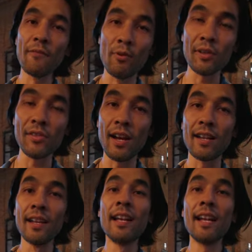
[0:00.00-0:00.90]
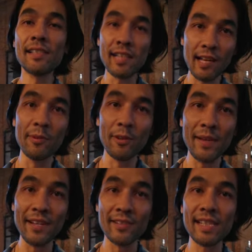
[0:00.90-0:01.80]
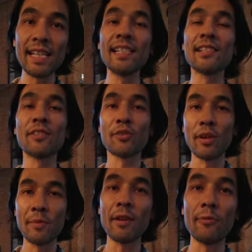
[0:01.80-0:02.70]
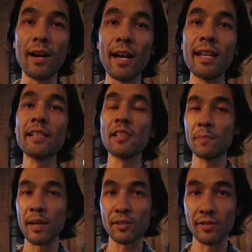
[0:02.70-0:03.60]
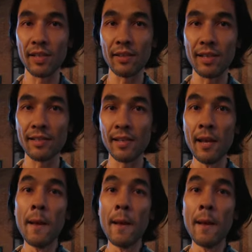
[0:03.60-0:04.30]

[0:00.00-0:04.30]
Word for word: Of course not. It's ten millimeters. It's extremely wide. It's a specialty lens,